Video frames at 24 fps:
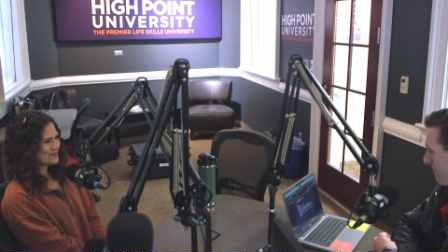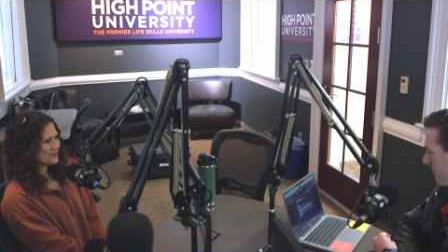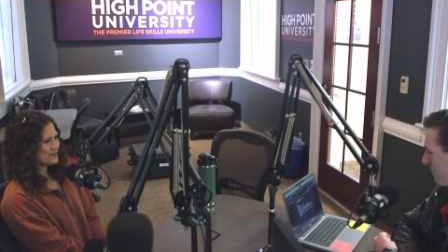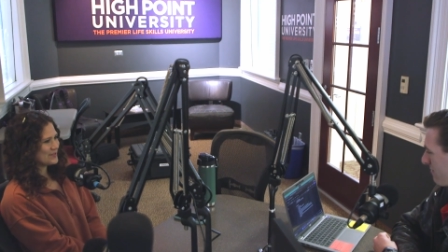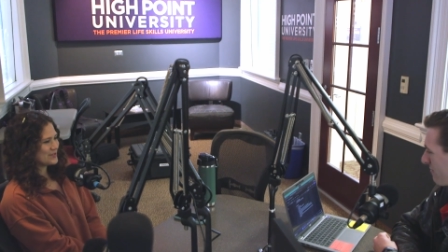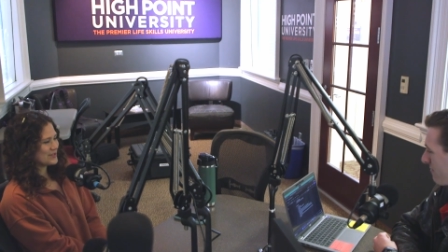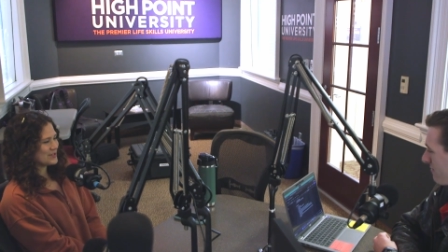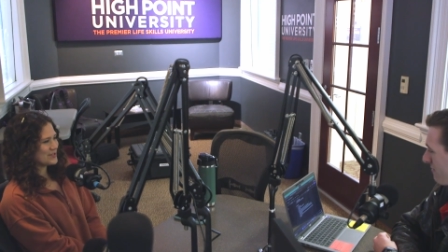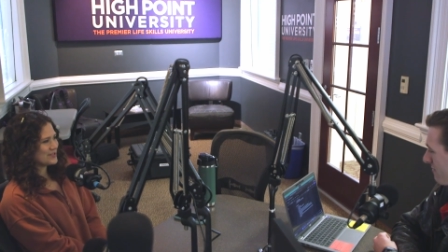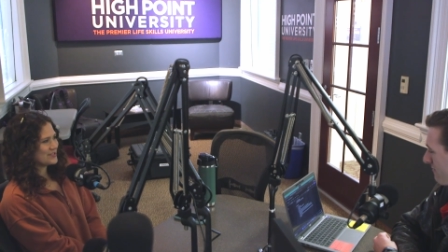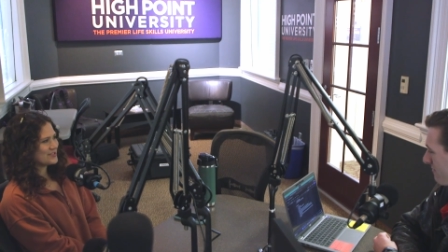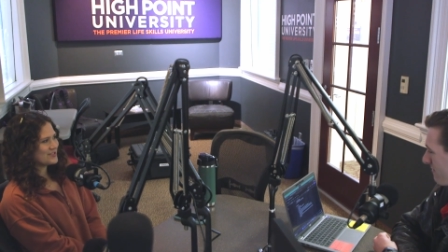
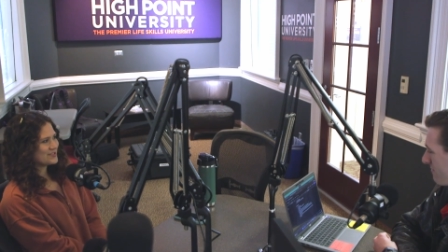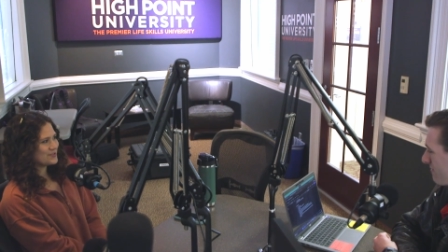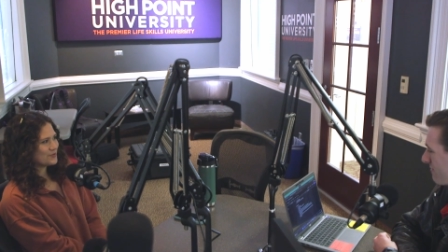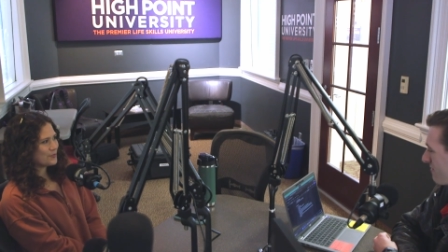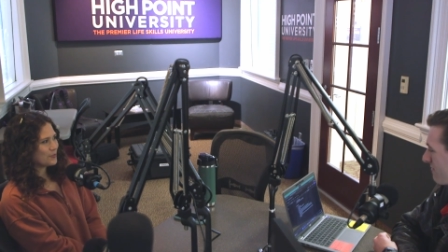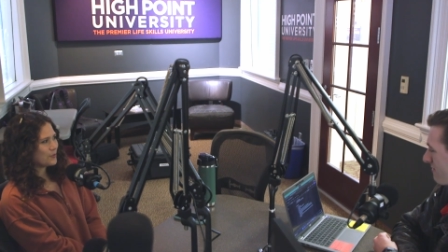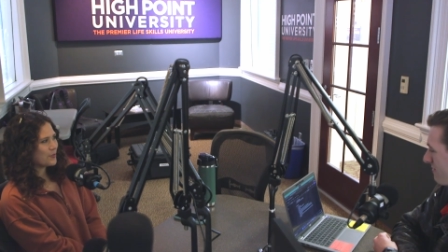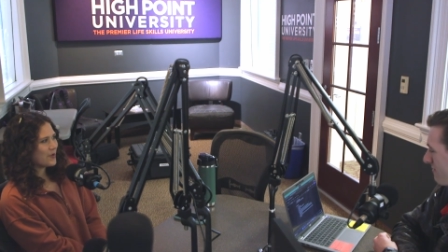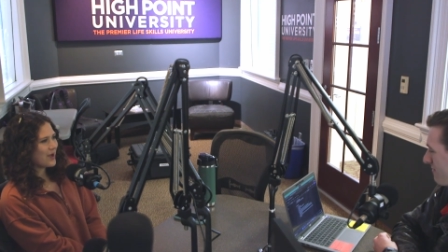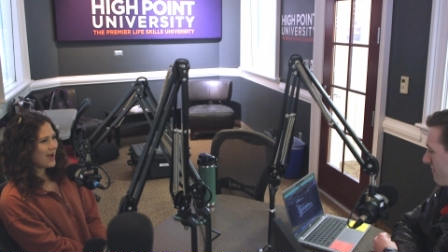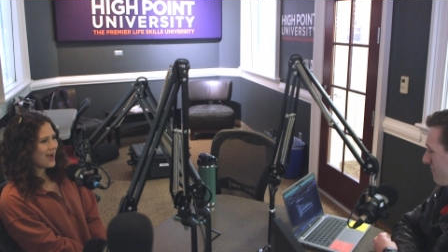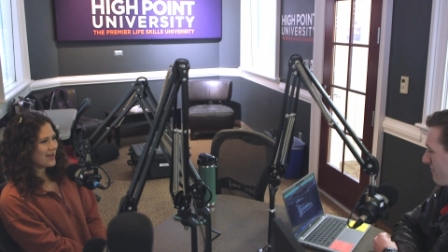the
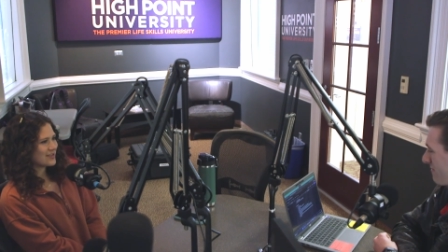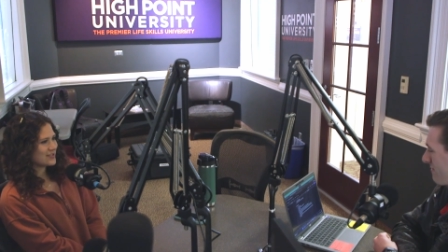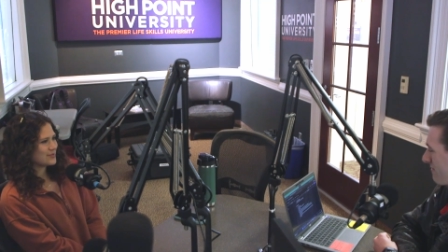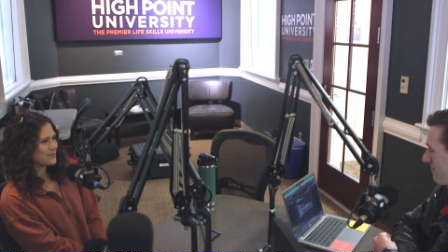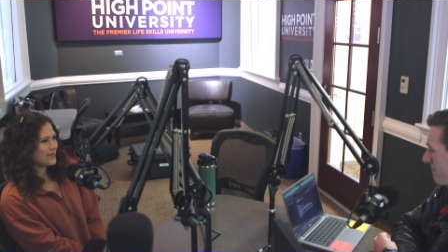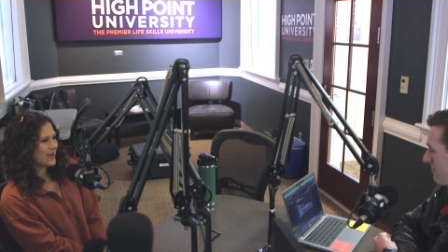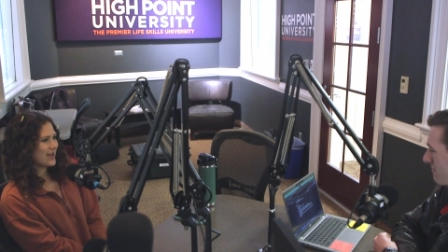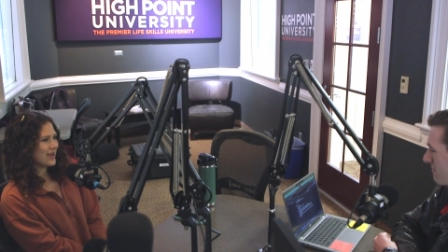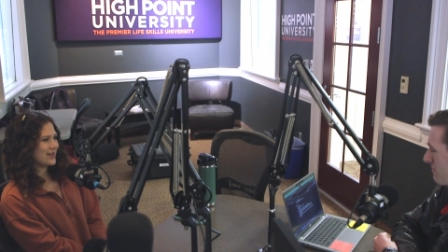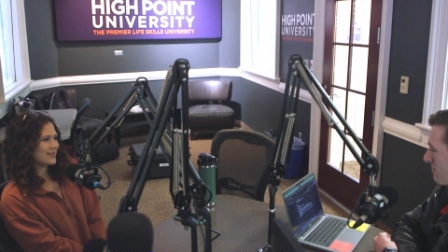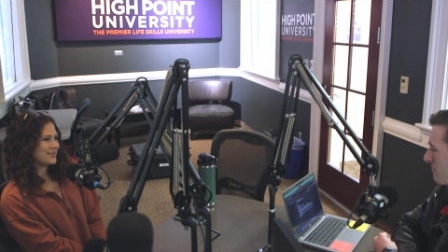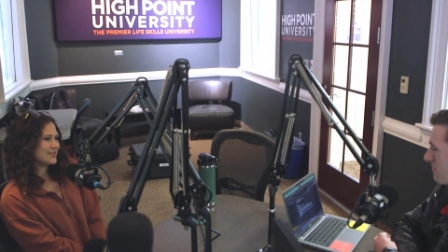school
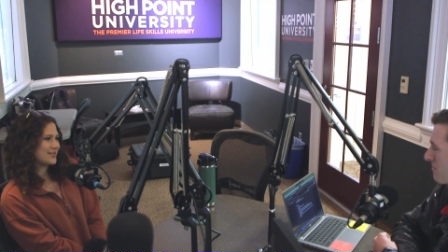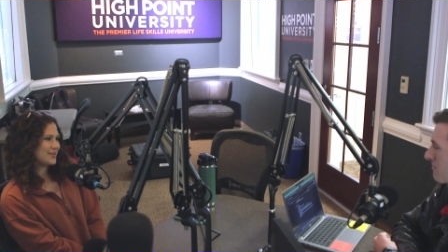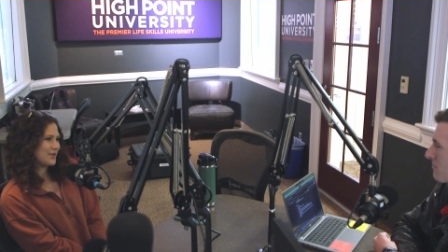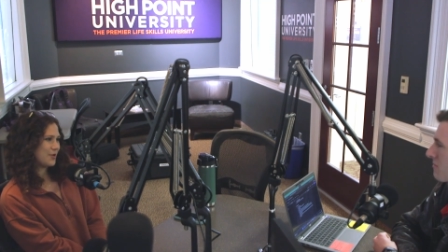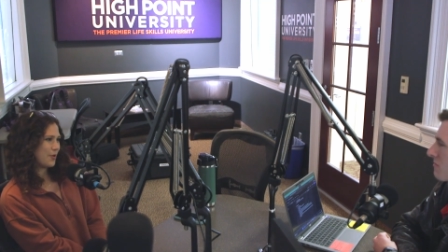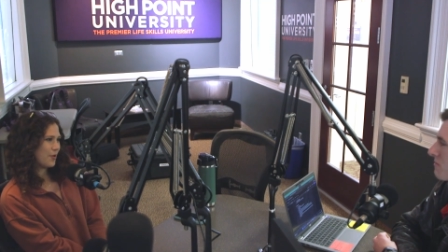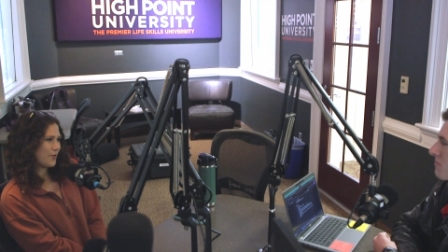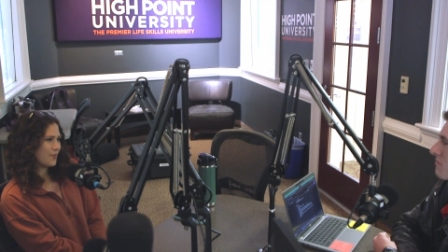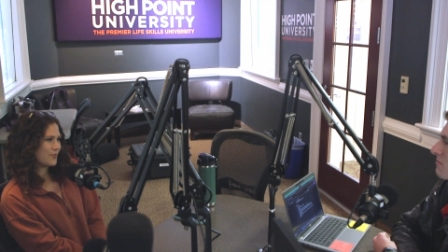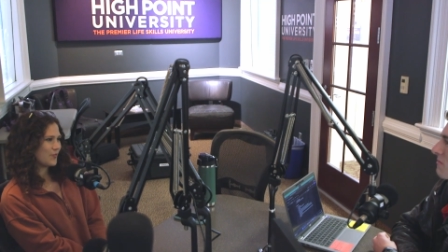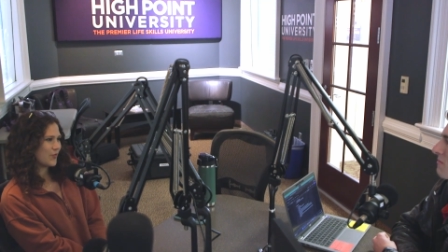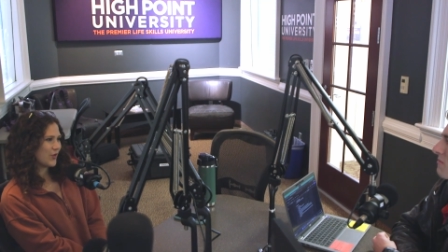aspects and
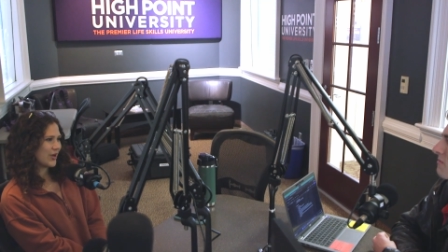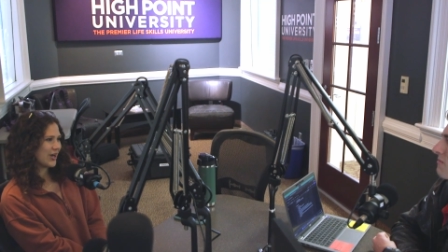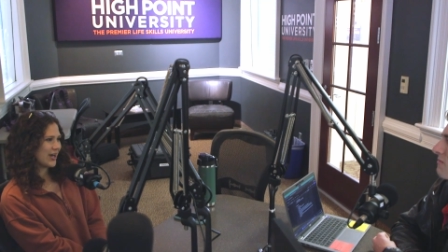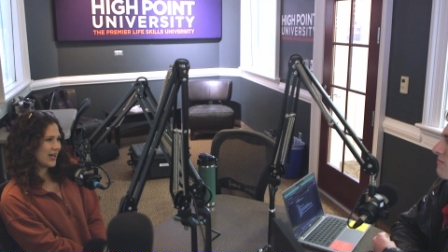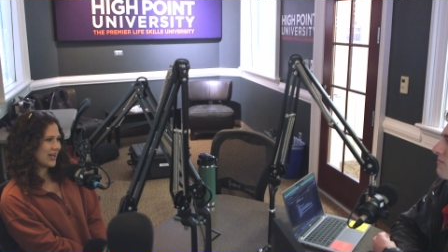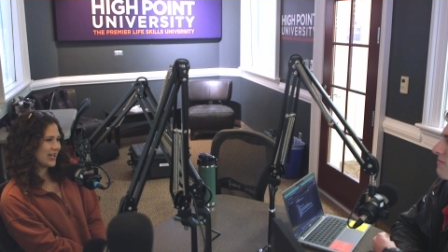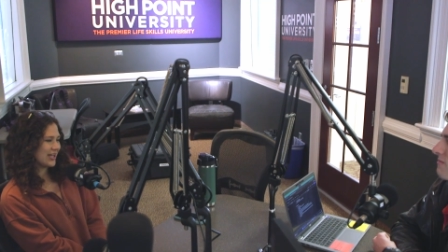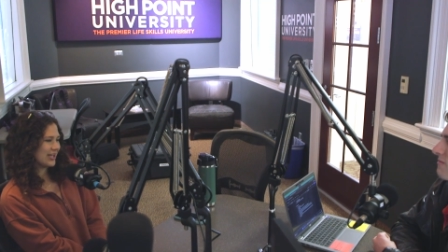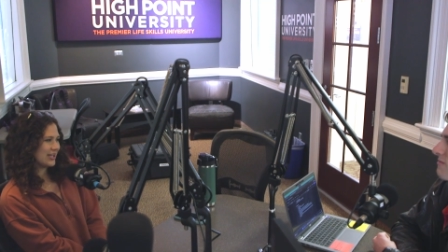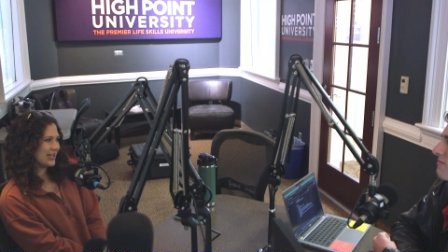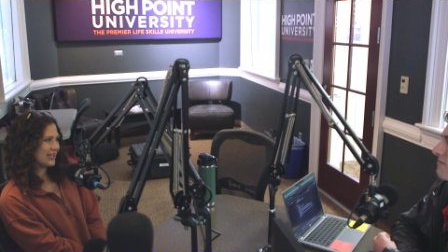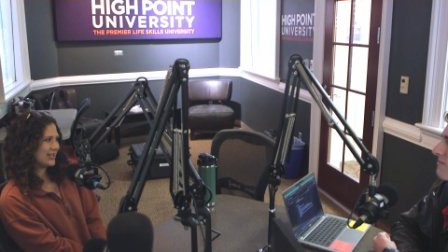
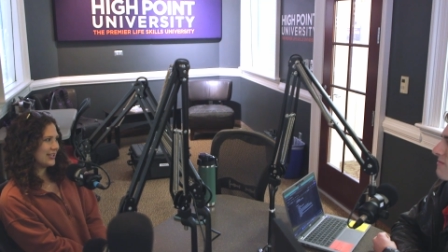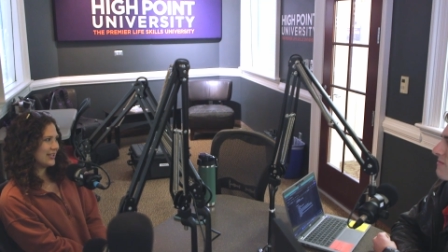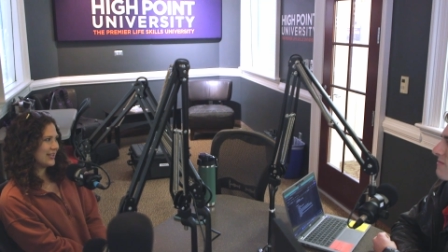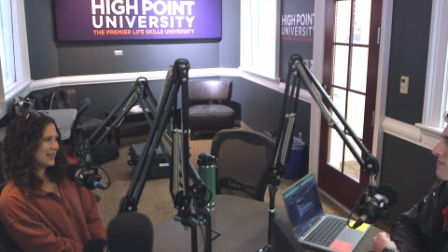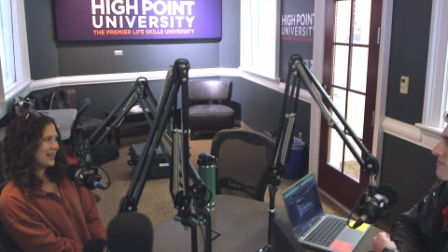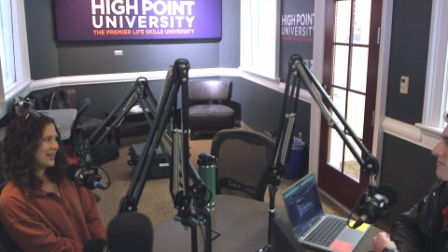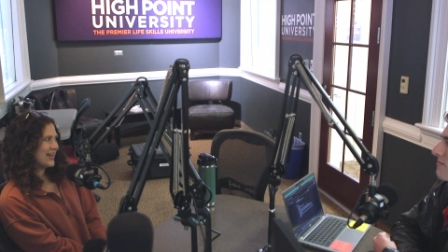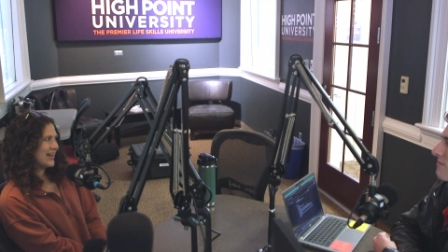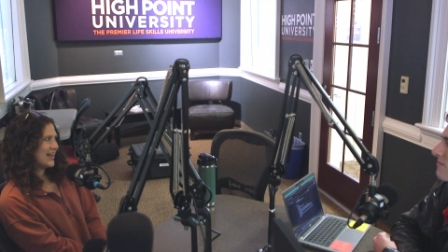homework and,